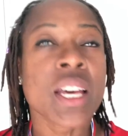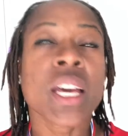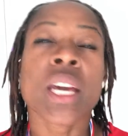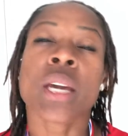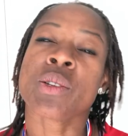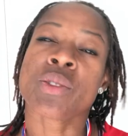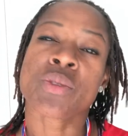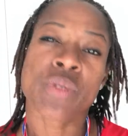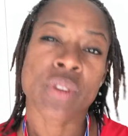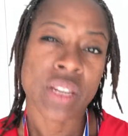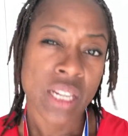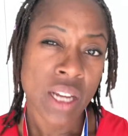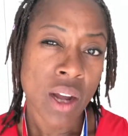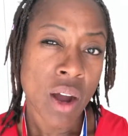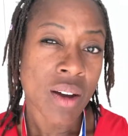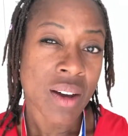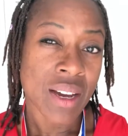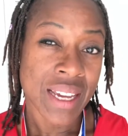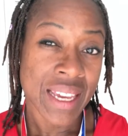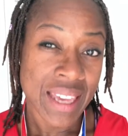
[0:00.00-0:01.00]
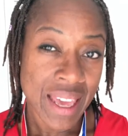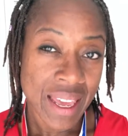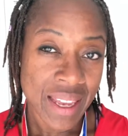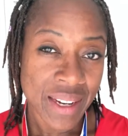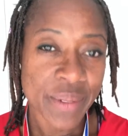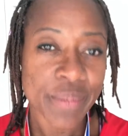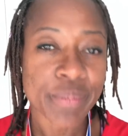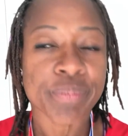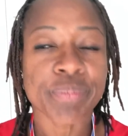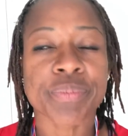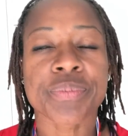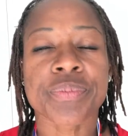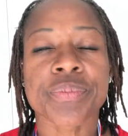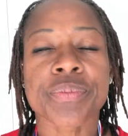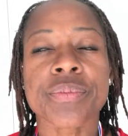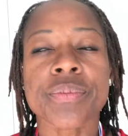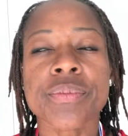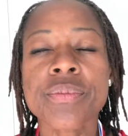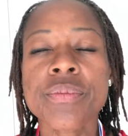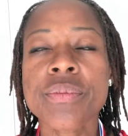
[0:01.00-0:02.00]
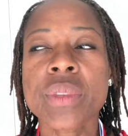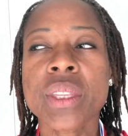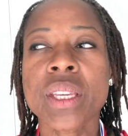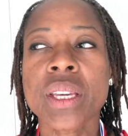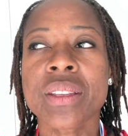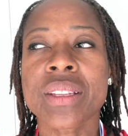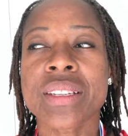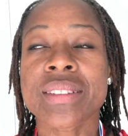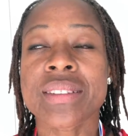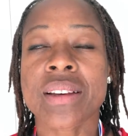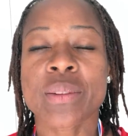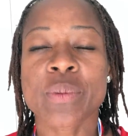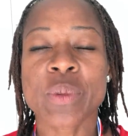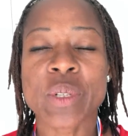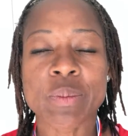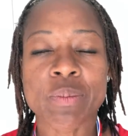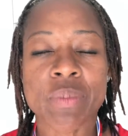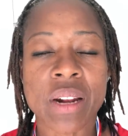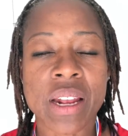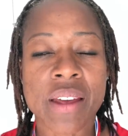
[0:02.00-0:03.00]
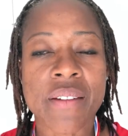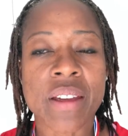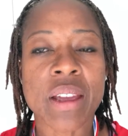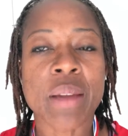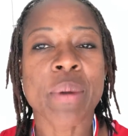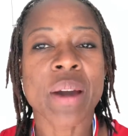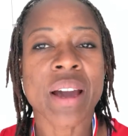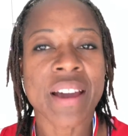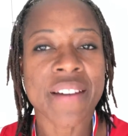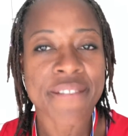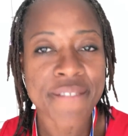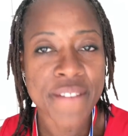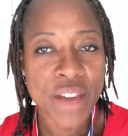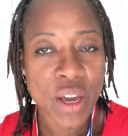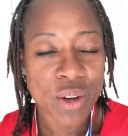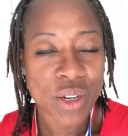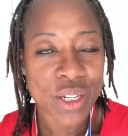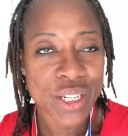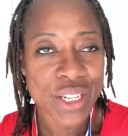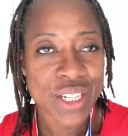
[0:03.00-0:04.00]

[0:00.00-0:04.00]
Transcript: It was really hot again. The sun was blaring, but I felt